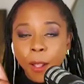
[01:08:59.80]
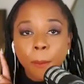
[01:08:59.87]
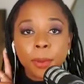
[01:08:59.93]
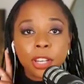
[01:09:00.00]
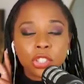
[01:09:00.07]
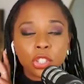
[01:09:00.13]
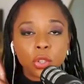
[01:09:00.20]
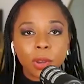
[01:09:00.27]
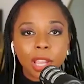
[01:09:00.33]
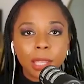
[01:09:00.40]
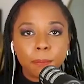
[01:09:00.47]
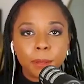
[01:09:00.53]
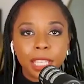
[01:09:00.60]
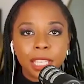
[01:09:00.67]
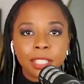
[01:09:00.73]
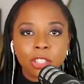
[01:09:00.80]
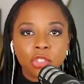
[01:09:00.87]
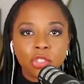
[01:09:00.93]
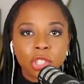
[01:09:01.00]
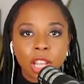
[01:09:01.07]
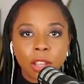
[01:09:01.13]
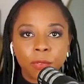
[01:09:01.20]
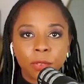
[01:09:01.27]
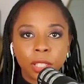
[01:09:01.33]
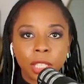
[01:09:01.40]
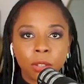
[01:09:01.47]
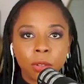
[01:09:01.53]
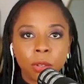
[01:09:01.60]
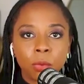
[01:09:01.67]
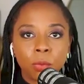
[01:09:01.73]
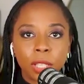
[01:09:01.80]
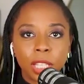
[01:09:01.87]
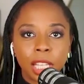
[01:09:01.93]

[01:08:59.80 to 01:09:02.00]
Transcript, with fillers: But it's a great piece. You should definitely read